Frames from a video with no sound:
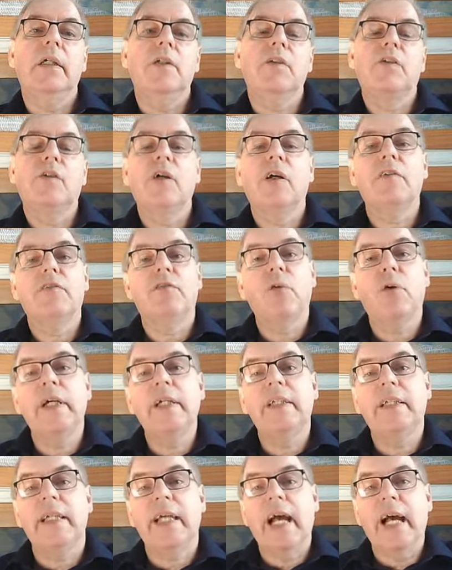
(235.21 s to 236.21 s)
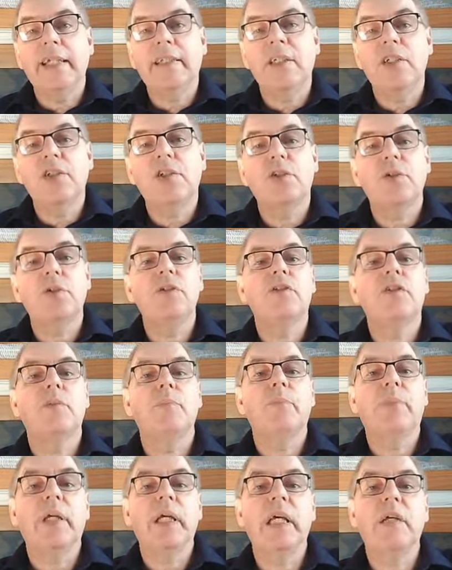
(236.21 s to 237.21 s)
to avoid the attitudes
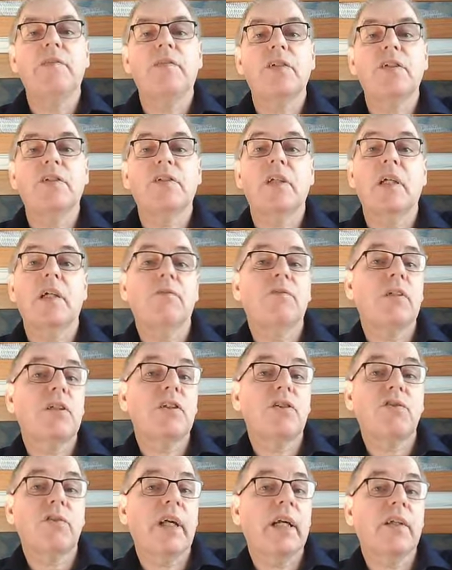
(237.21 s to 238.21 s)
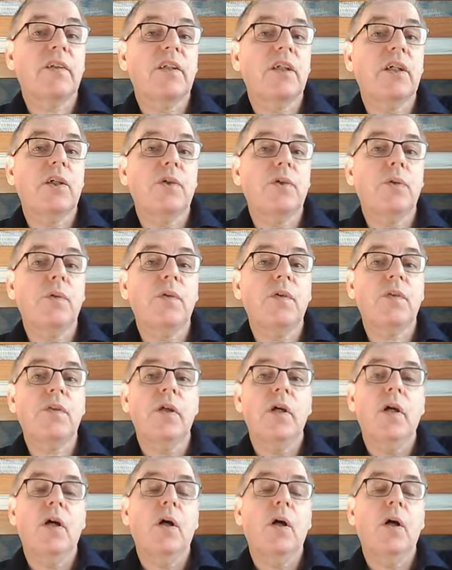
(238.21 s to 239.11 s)
and behaviours that restrict the growth